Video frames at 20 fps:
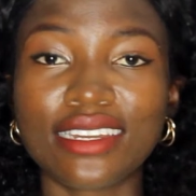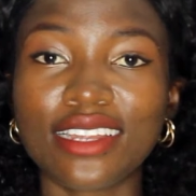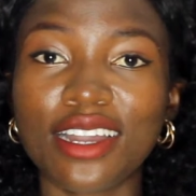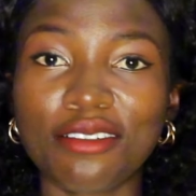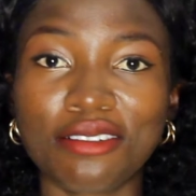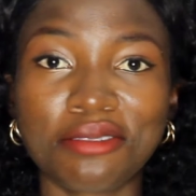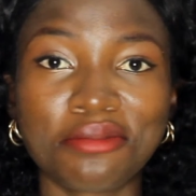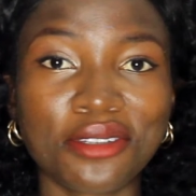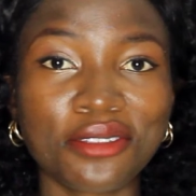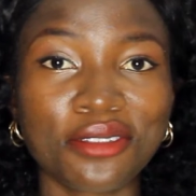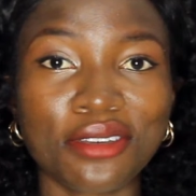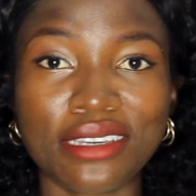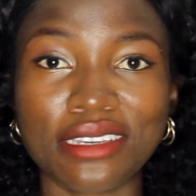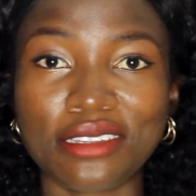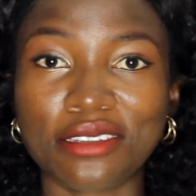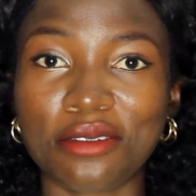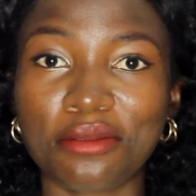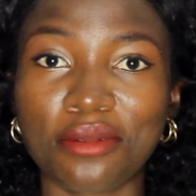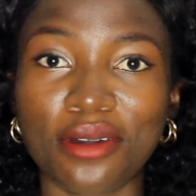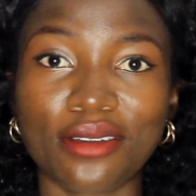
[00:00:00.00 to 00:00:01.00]
now I'm not
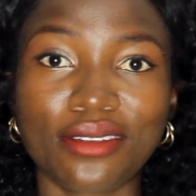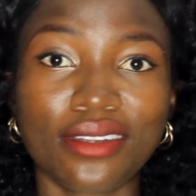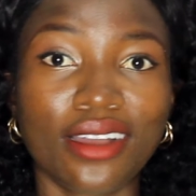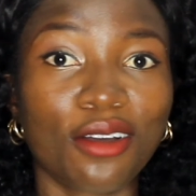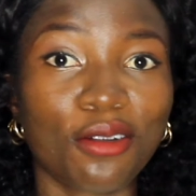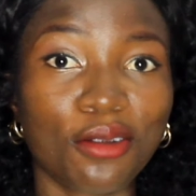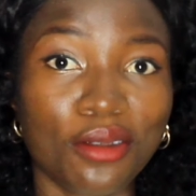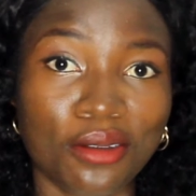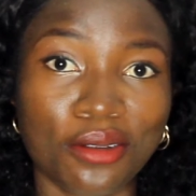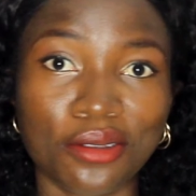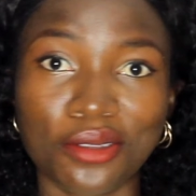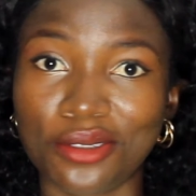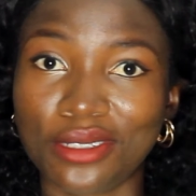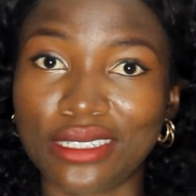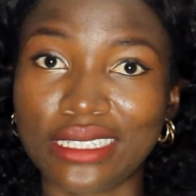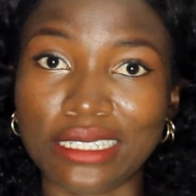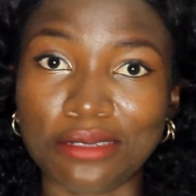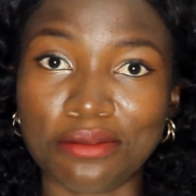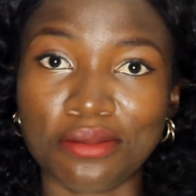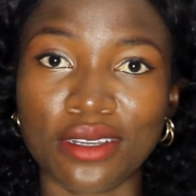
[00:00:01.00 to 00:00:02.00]
talking about how long you
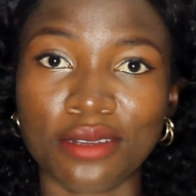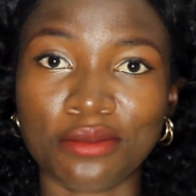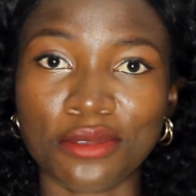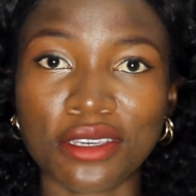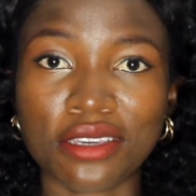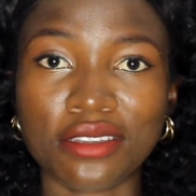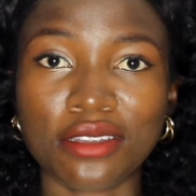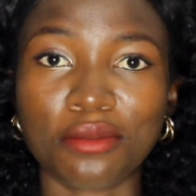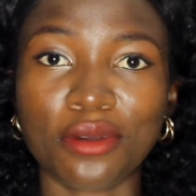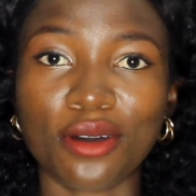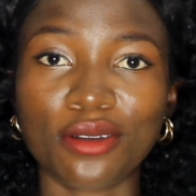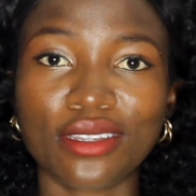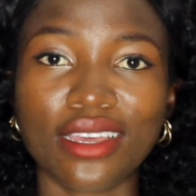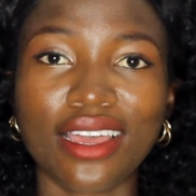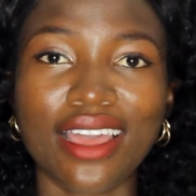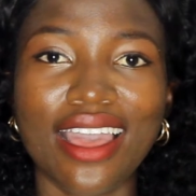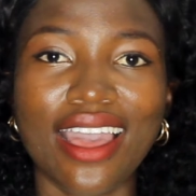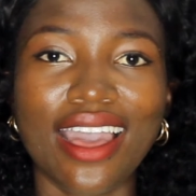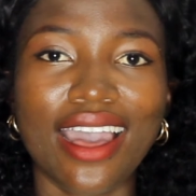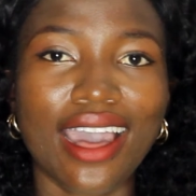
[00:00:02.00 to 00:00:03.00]
sleep. I'm talking
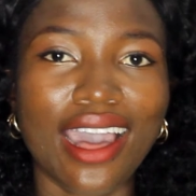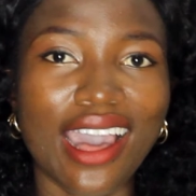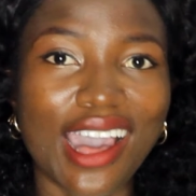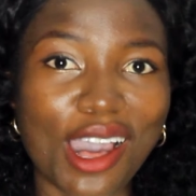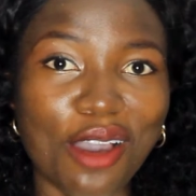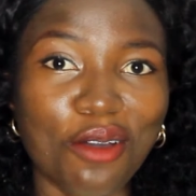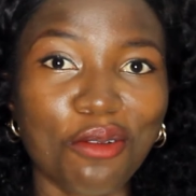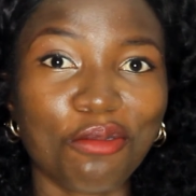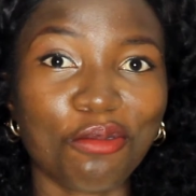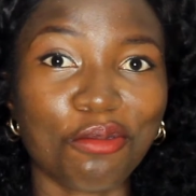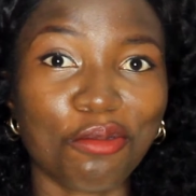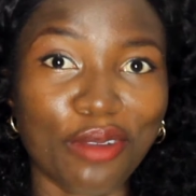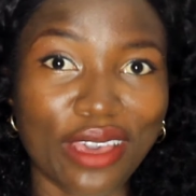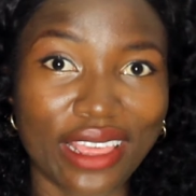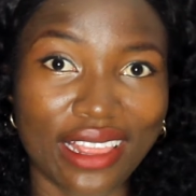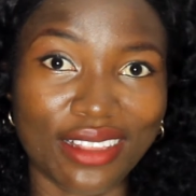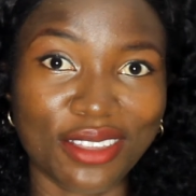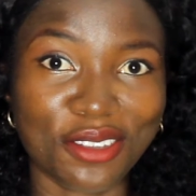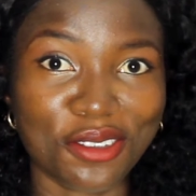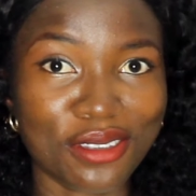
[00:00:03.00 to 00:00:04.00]
about how
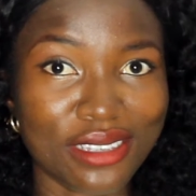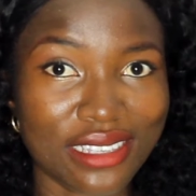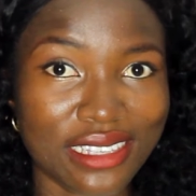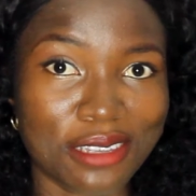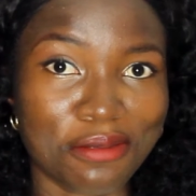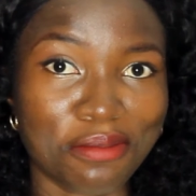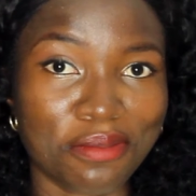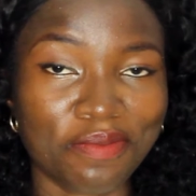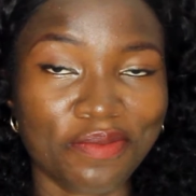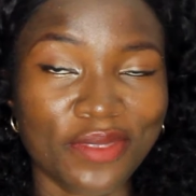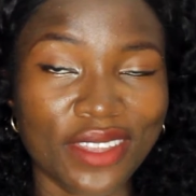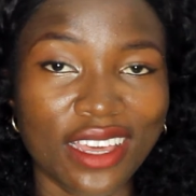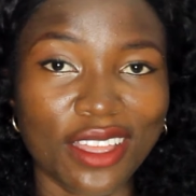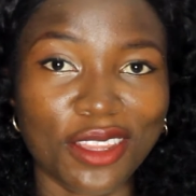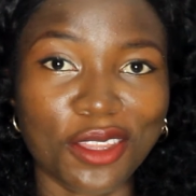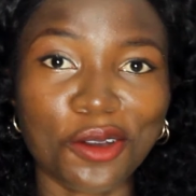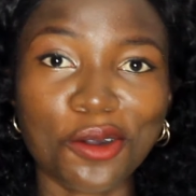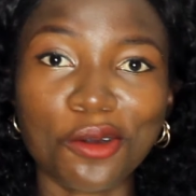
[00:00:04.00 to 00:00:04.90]
well you sleep. The